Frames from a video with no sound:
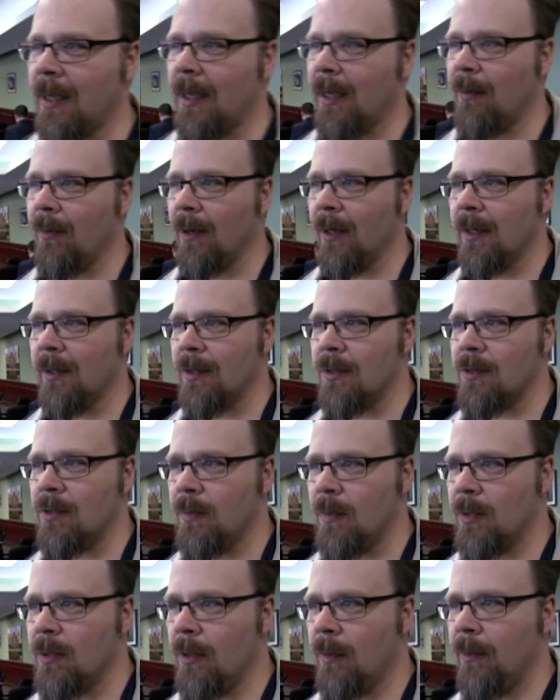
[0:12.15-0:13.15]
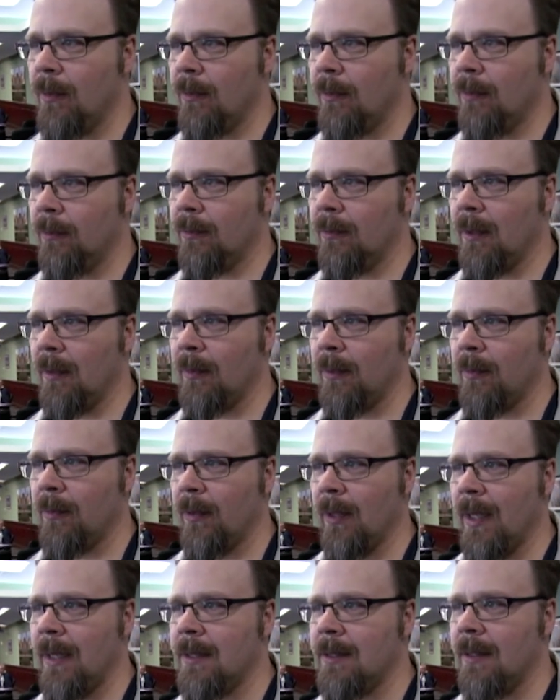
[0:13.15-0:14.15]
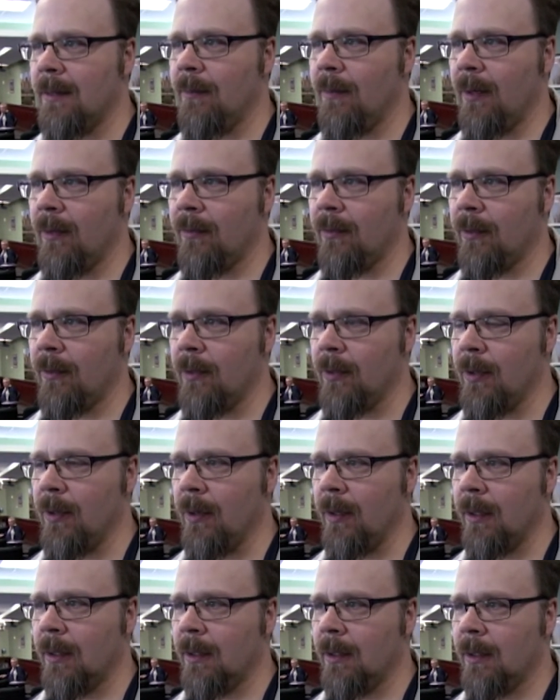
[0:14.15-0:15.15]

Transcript: I work at the Sumitomo rubber plant in Buffalo, New York.